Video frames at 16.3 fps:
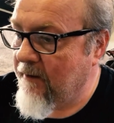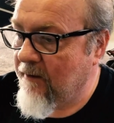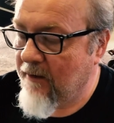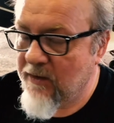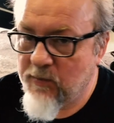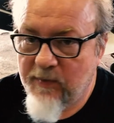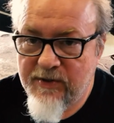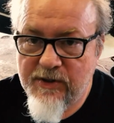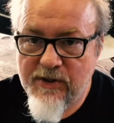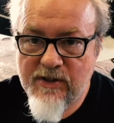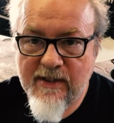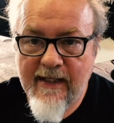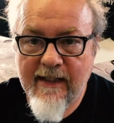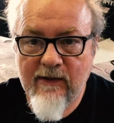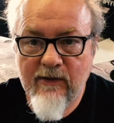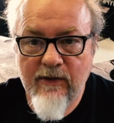Because we just
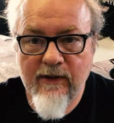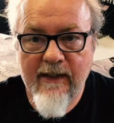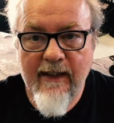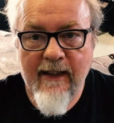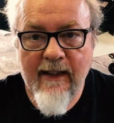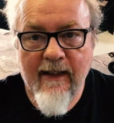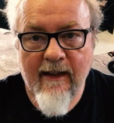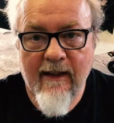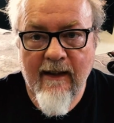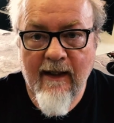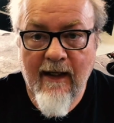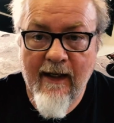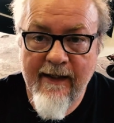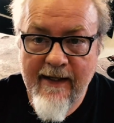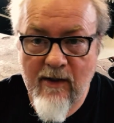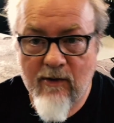can't look at
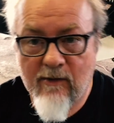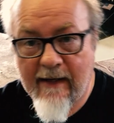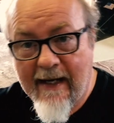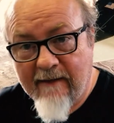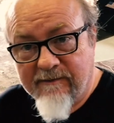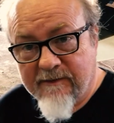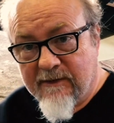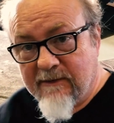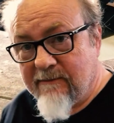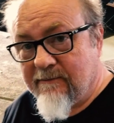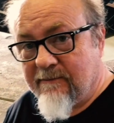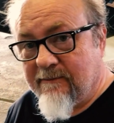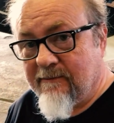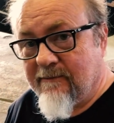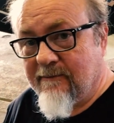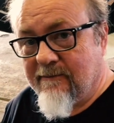an aircraft
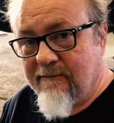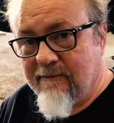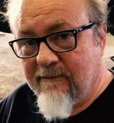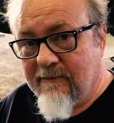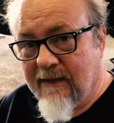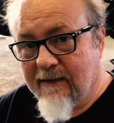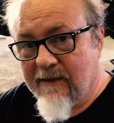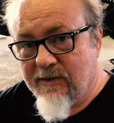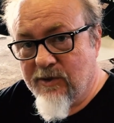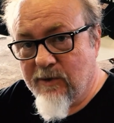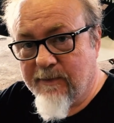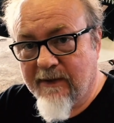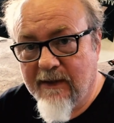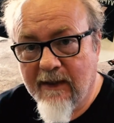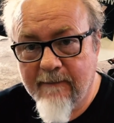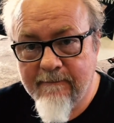like the
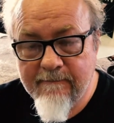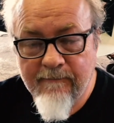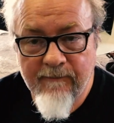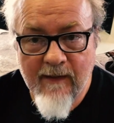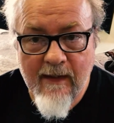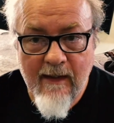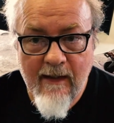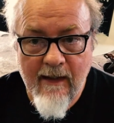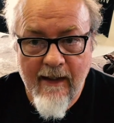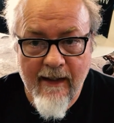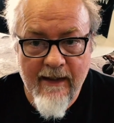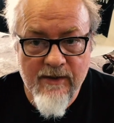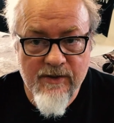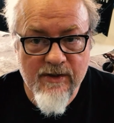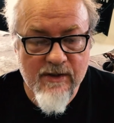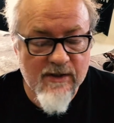Super Cub
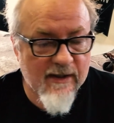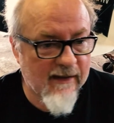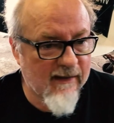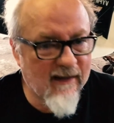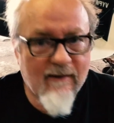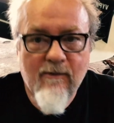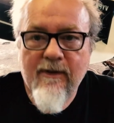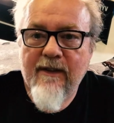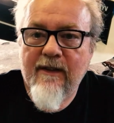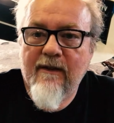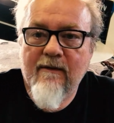and just say, oh,